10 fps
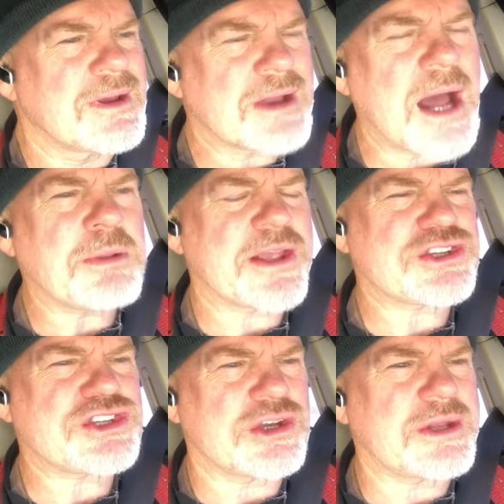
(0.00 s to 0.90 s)
God
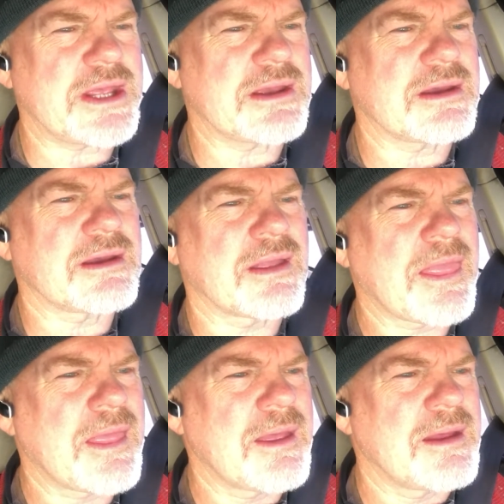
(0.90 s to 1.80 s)
bless Judy.
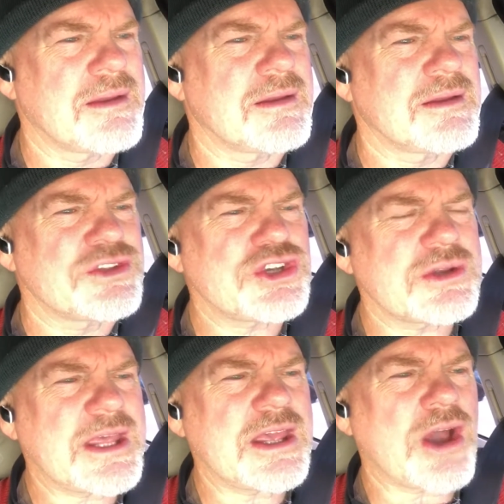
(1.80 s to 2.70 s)

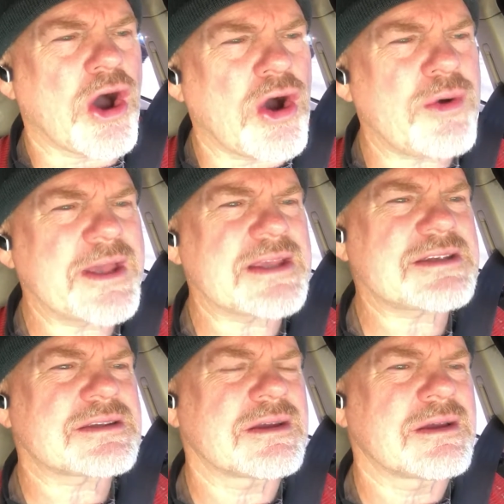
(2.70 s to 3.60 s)
Judy
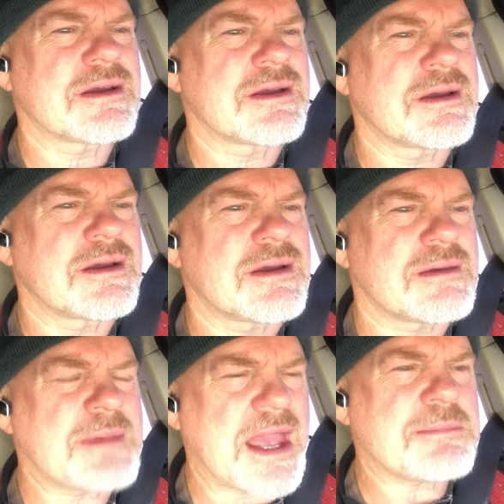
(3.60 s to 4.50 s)
always
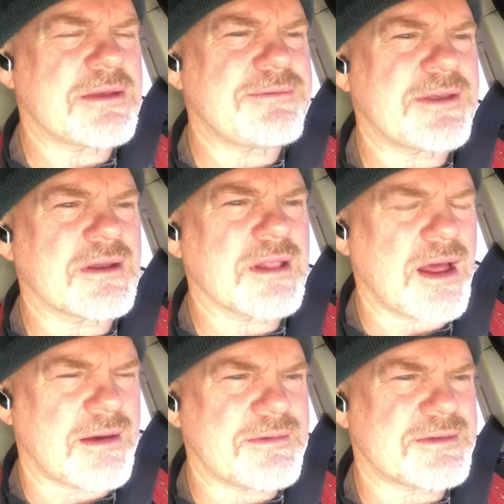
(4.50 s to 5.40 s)
made me feel
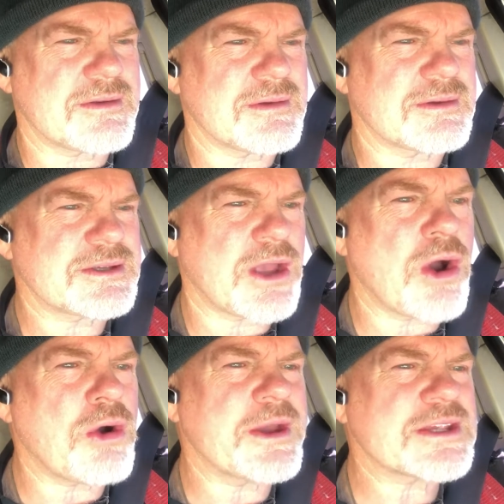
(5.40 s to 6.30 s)
loved. She
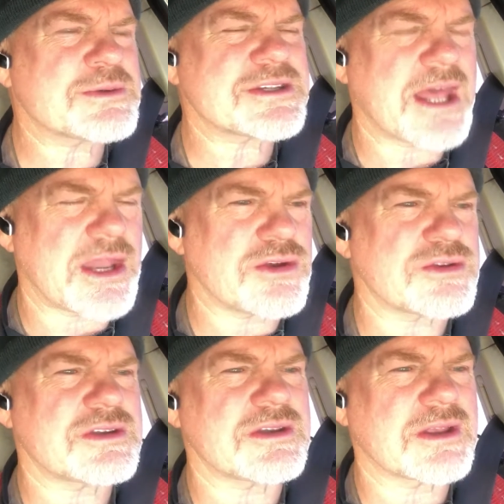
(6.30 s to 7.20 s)
always was tender
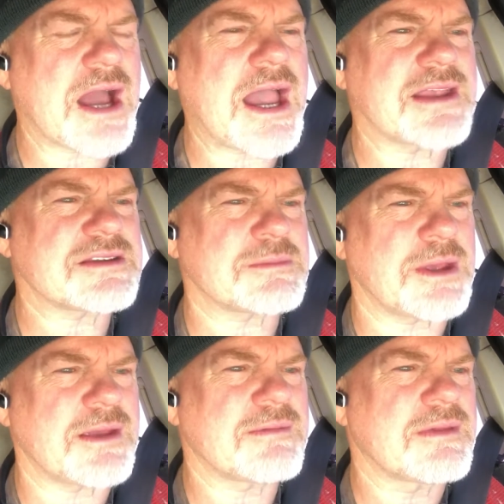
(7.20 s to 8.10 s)
and kind to
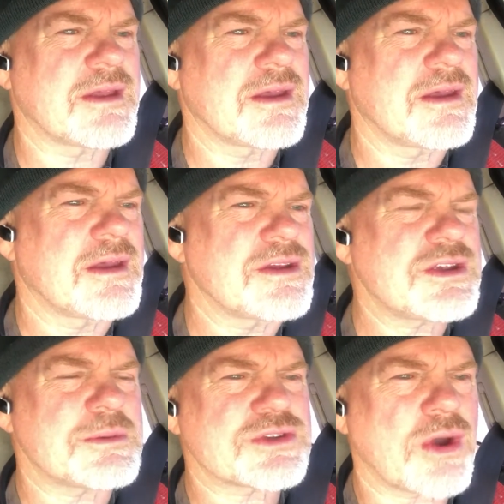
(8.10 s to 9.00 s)
me.
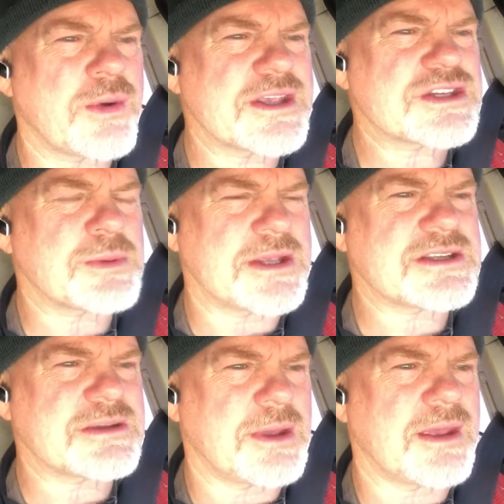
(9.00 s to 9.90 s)
She was always sweet
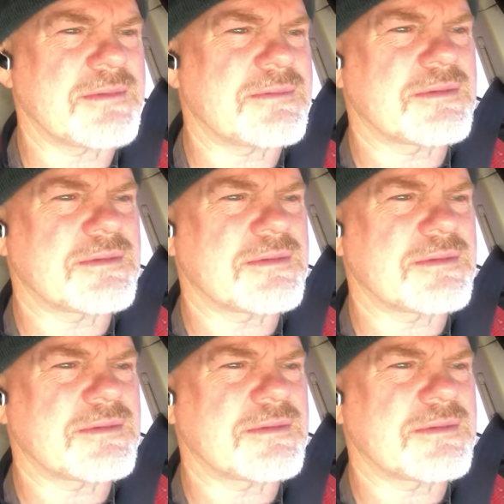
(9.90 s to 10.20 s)
to me.